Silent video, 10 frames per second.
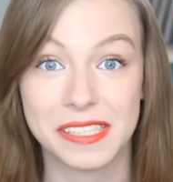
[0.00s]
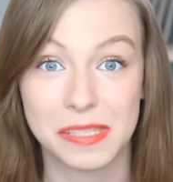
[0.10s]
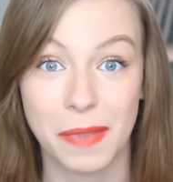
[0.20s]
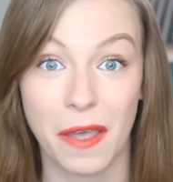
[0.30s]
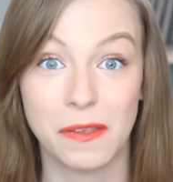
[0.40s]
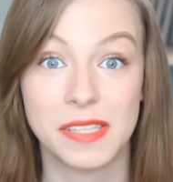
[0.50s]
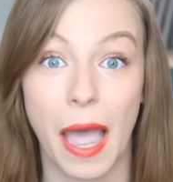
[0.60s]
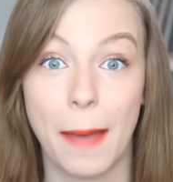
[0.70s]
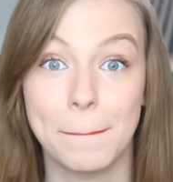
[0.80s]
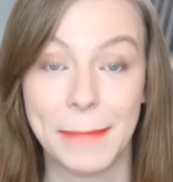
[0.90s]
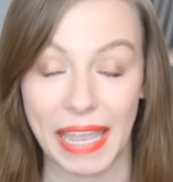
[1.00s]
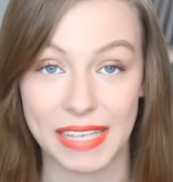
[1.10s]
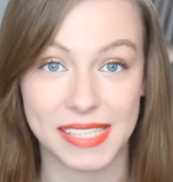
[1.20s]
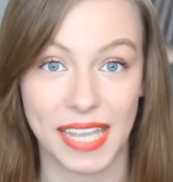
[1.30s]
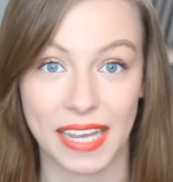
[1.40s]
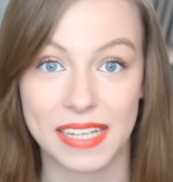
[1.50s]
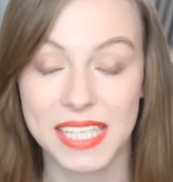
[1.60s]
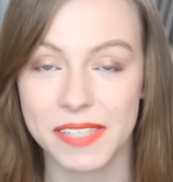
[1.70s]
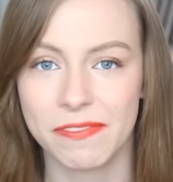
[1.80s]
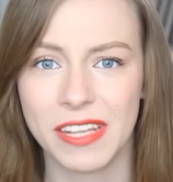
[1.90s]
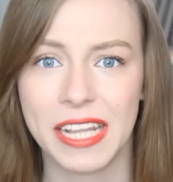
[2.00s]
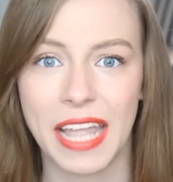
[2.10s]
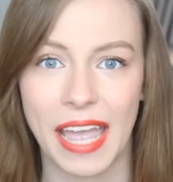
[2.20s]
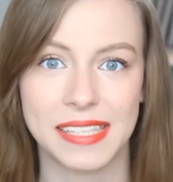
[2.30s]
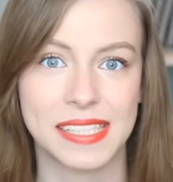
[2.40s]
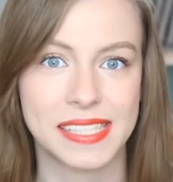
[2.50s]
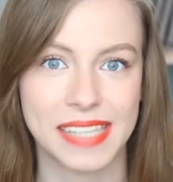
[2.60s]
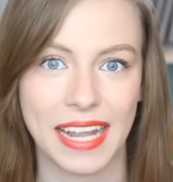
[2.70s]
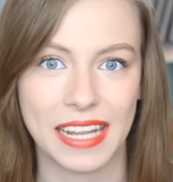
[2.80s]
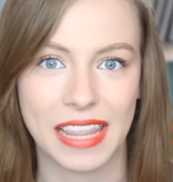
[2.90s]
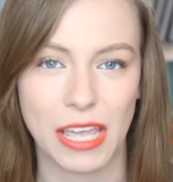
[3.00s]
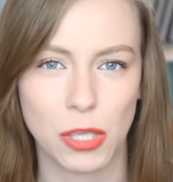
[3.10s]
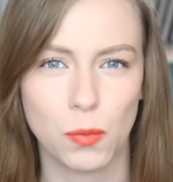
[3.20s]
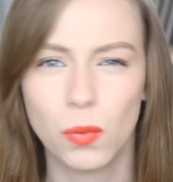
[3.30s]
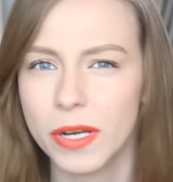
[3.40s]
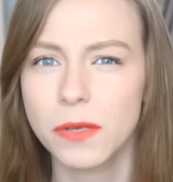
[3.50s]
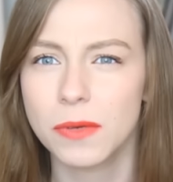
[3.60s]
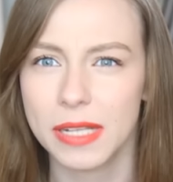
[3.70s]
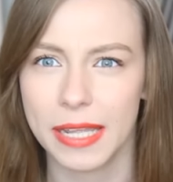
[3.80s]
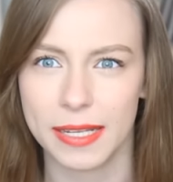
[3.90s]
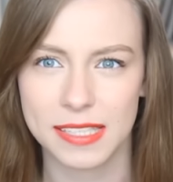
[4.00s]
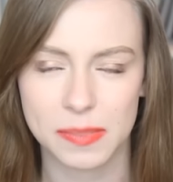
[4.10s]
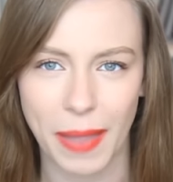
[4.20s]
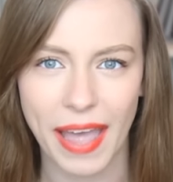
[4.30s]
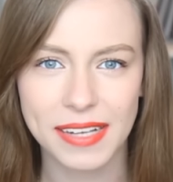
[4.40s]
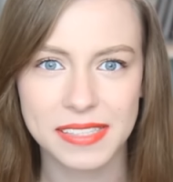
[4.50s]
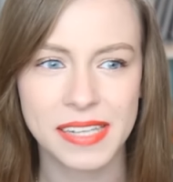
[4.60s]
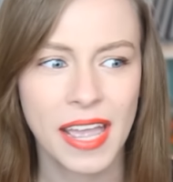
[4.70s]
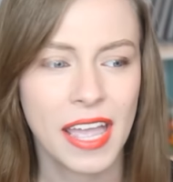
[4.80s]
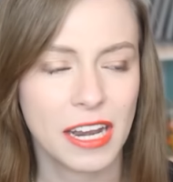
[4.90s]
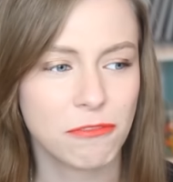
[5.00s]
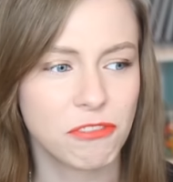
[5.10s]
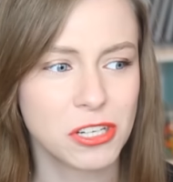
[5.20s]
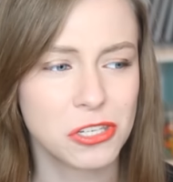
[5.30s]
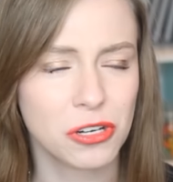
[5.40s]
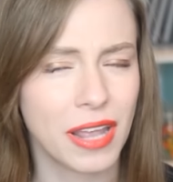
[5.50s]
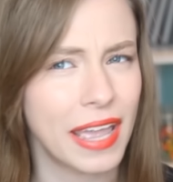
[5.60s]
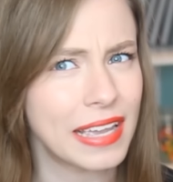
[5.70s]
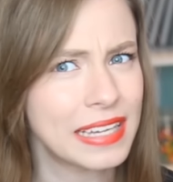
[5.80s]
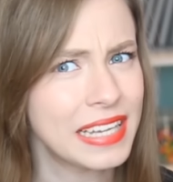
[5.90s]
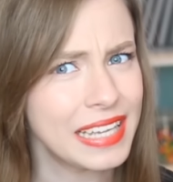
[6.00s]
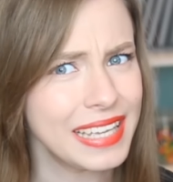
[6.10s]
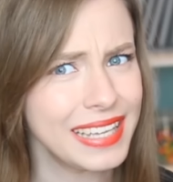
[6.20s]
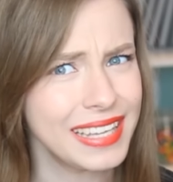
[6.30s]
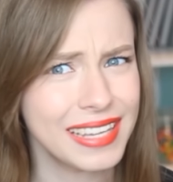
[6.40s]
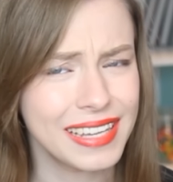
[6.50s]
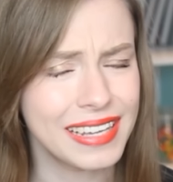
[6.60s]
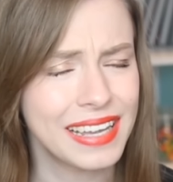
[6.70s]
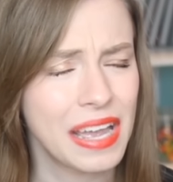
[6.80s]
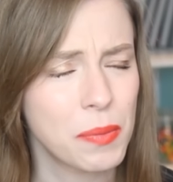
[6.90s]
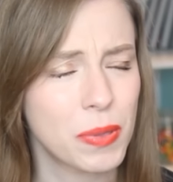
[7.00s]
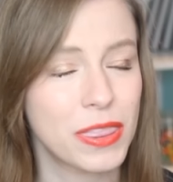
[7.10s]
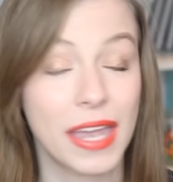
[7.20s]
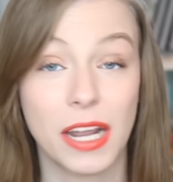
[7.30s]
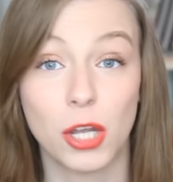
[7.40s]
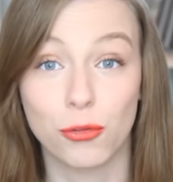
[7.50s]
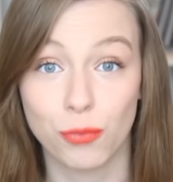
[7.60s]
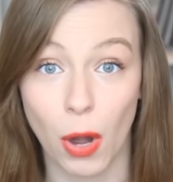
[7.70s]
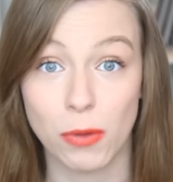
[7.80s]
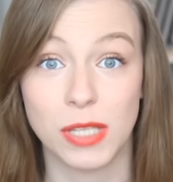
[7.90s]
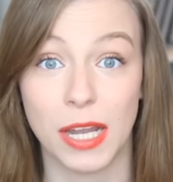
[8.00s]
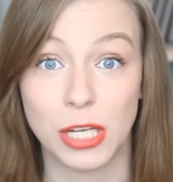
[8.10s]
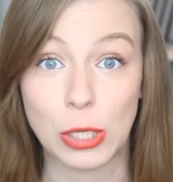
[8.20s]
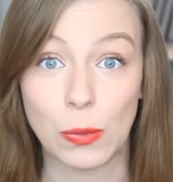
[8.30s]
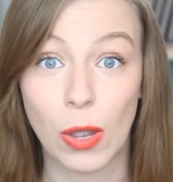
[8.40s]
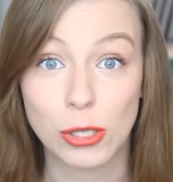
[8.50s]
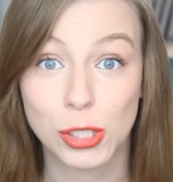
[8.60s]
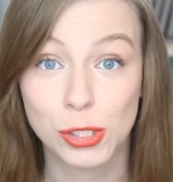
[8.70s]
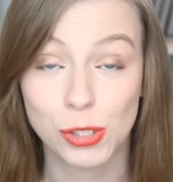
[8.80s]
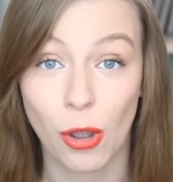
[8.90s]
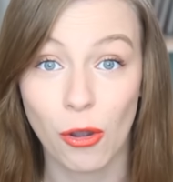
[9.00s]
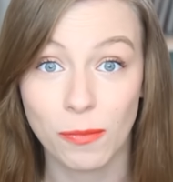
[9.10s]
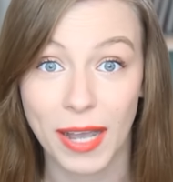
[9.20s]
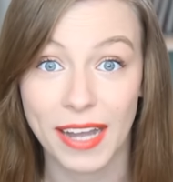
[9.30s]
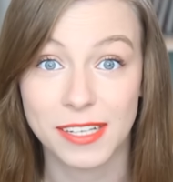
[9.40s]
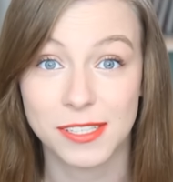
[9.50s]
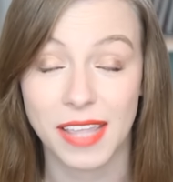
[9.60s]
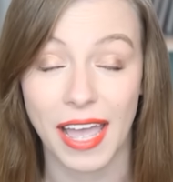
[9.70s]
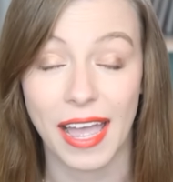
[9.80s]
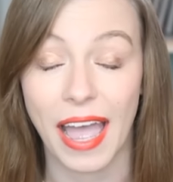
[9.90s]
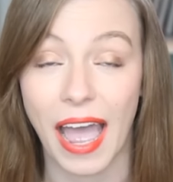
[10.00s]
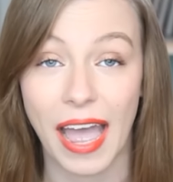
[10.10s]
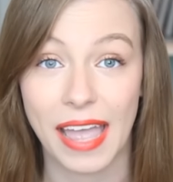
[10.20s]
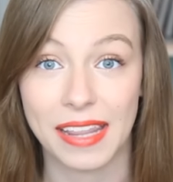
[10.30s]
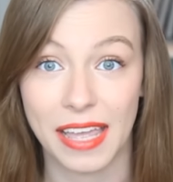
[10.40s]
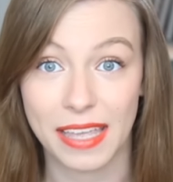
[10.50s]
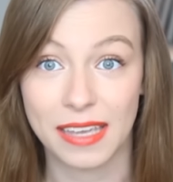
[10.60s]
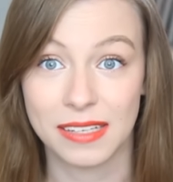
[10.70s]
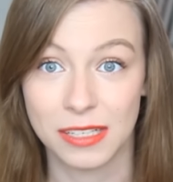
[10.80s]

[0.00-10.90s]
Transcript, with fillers: it smells amazing and it definitely has a scent that you wouldn't really expect. And at first, you're like, but then it grows on you so much that I like